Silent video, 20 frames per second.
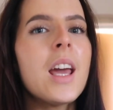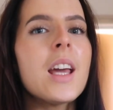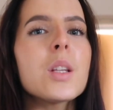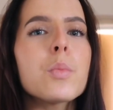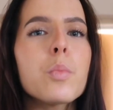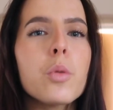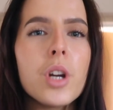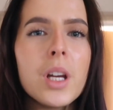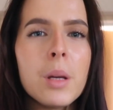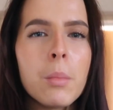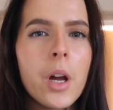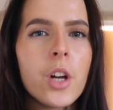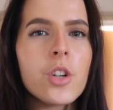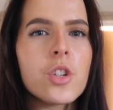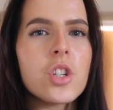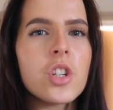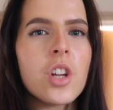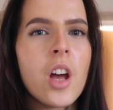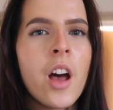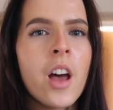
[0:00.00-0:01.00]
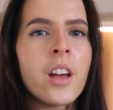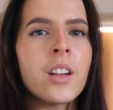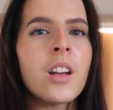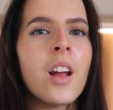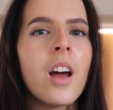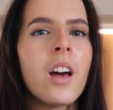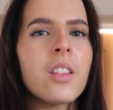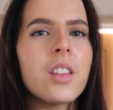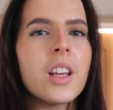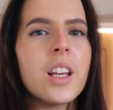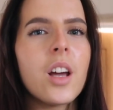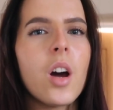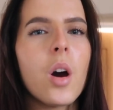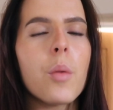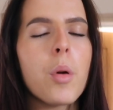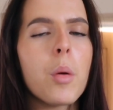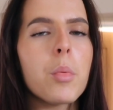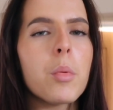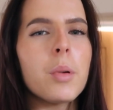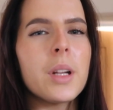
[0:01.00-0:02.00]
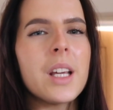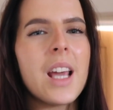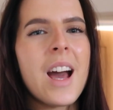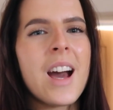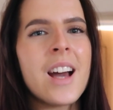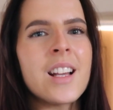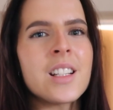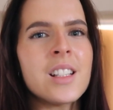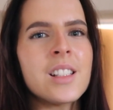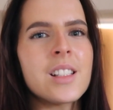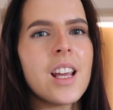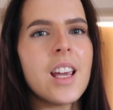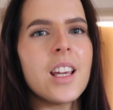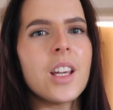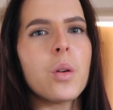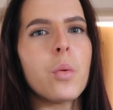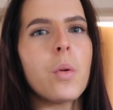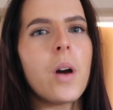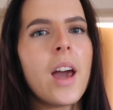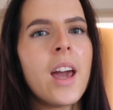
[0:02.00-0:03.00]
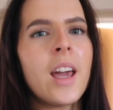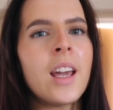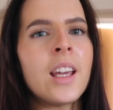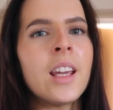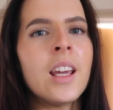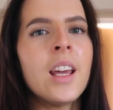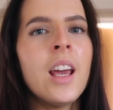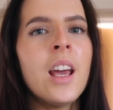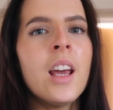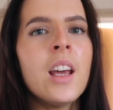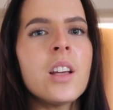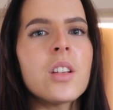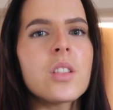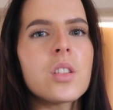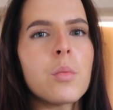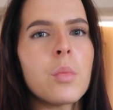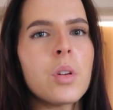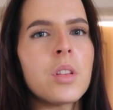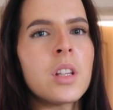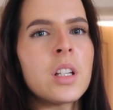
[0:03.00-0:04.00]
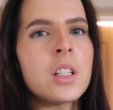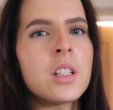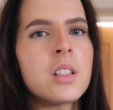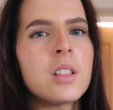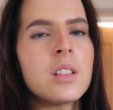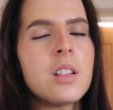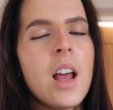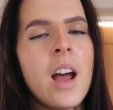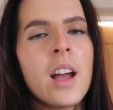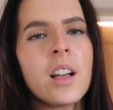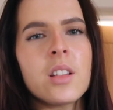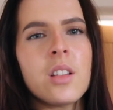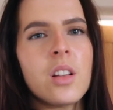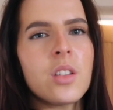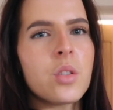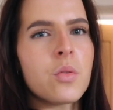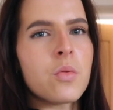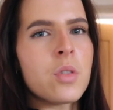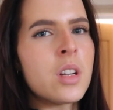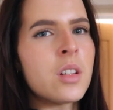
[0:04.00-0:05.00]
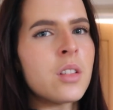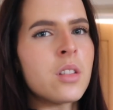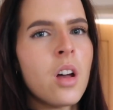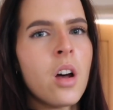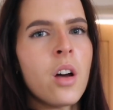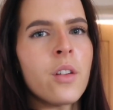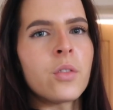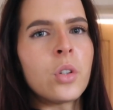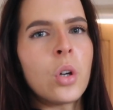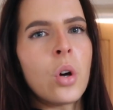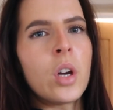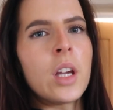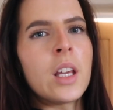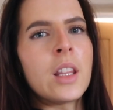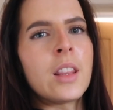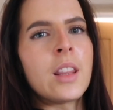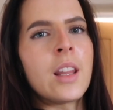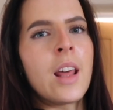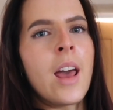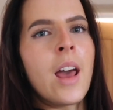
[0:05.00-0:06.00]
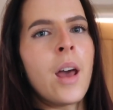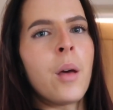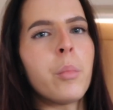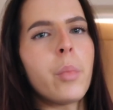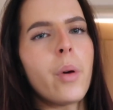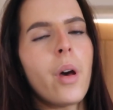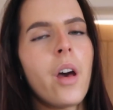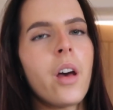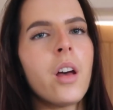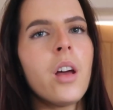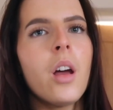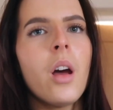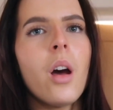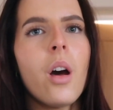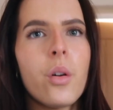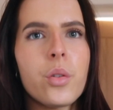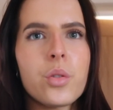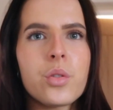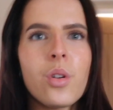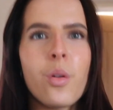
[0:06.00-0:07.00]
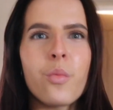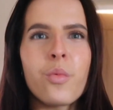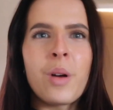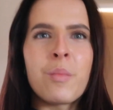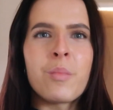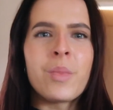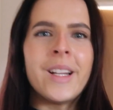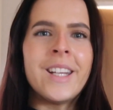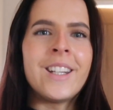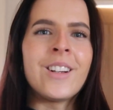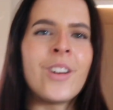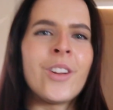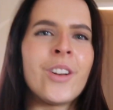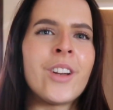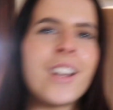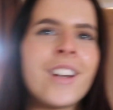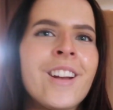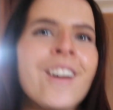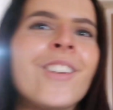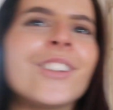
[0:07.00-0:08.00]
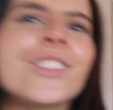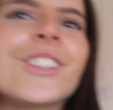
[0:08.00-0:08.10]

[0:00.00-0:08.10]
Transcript: is pretty much done. I think I'll probably add and take away some of the accessories that I've got in there, but I'll stop rambling on and I'll